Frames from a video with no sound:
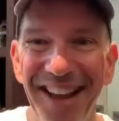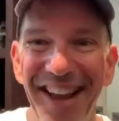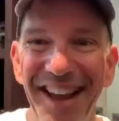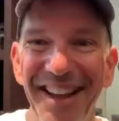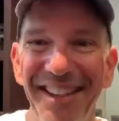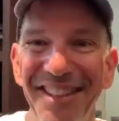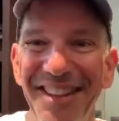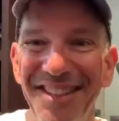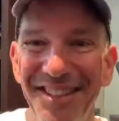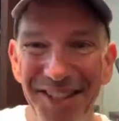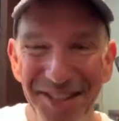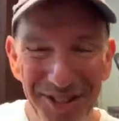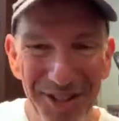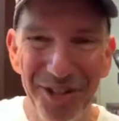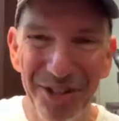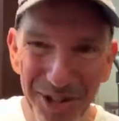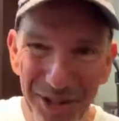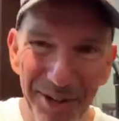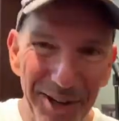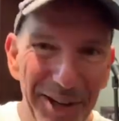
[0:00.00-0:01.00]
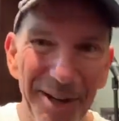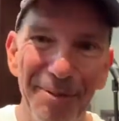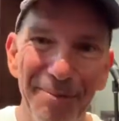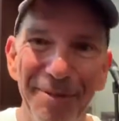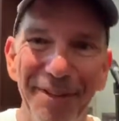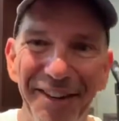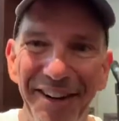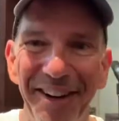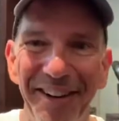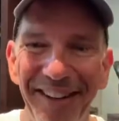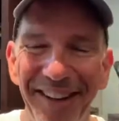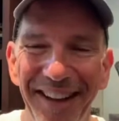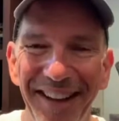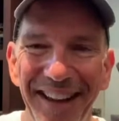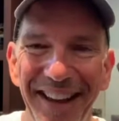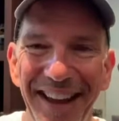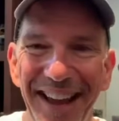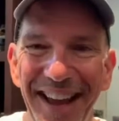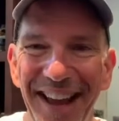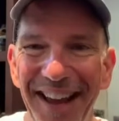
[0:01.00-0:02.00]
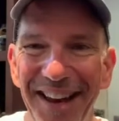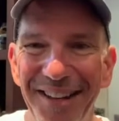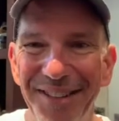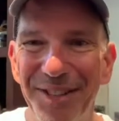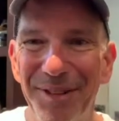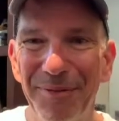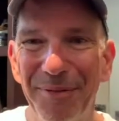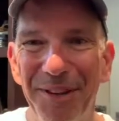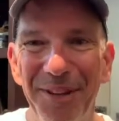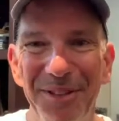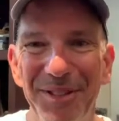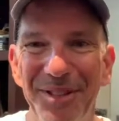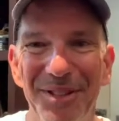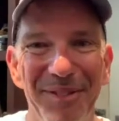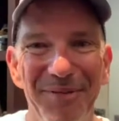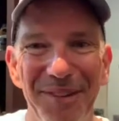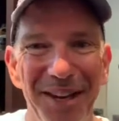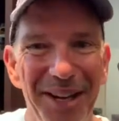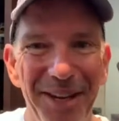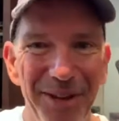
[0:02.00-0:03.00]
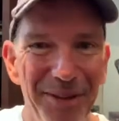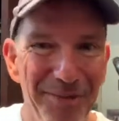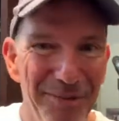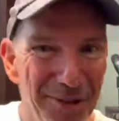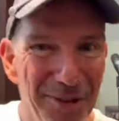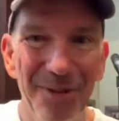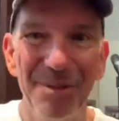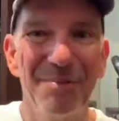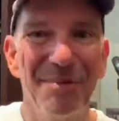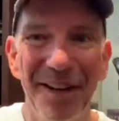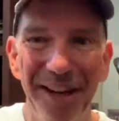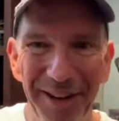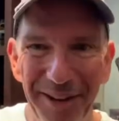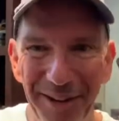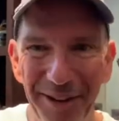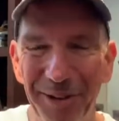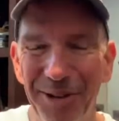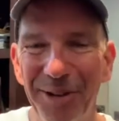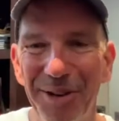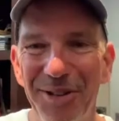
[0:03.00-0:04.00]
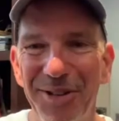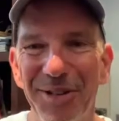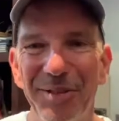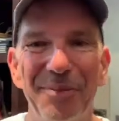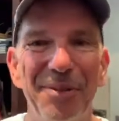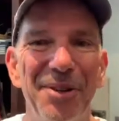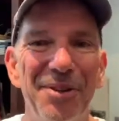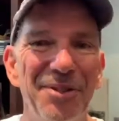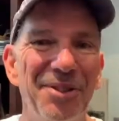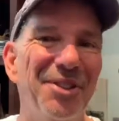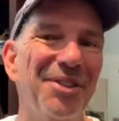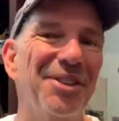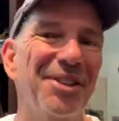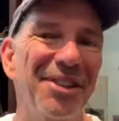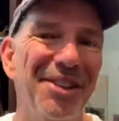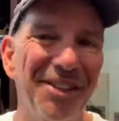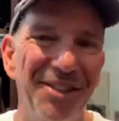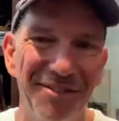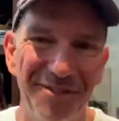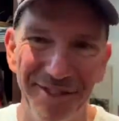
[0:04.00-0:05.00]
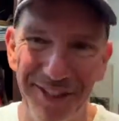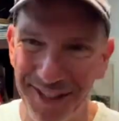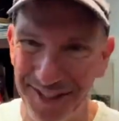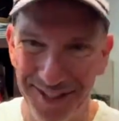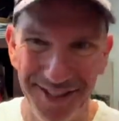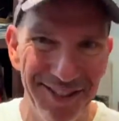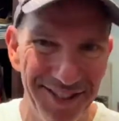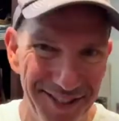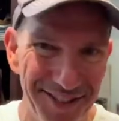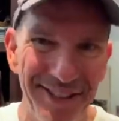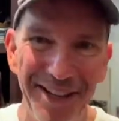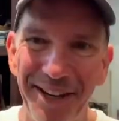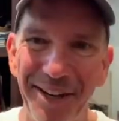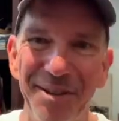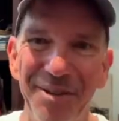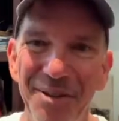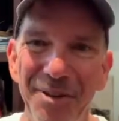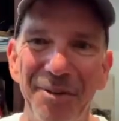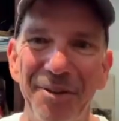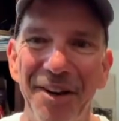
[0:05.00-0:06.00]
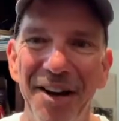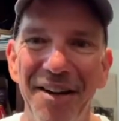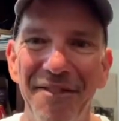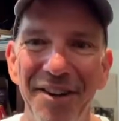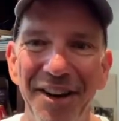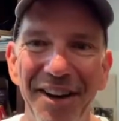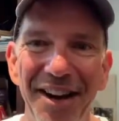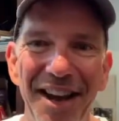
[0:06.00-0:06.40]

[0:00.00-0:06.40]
This is a sugar pill. And it's supposed to make your mood better, or it's supposed to fix this thing or do whatever.